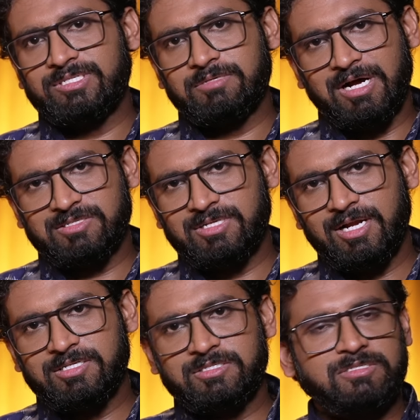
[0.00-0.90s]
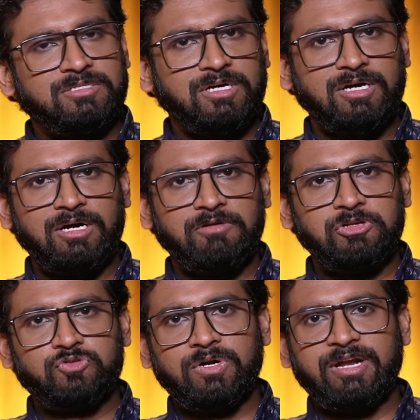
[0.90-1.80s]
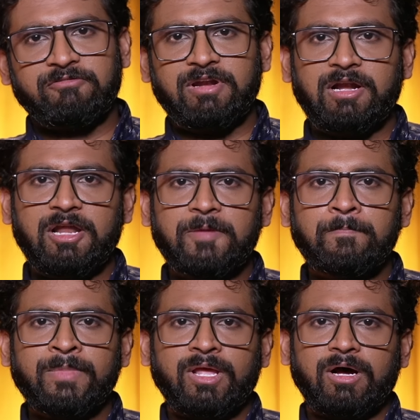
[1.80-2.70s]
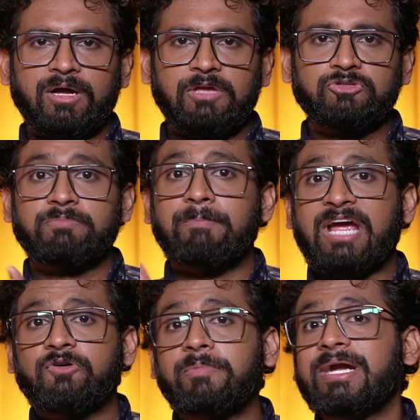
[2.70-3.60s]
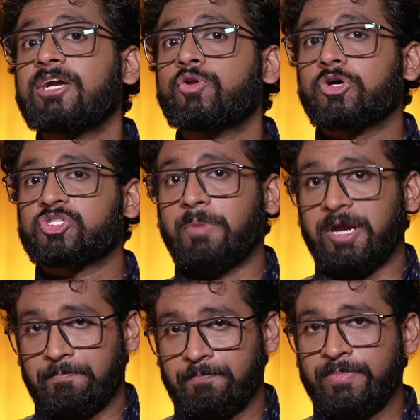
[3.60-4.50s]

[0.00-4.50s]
some asanas which will definitely give some backward bending to your spine,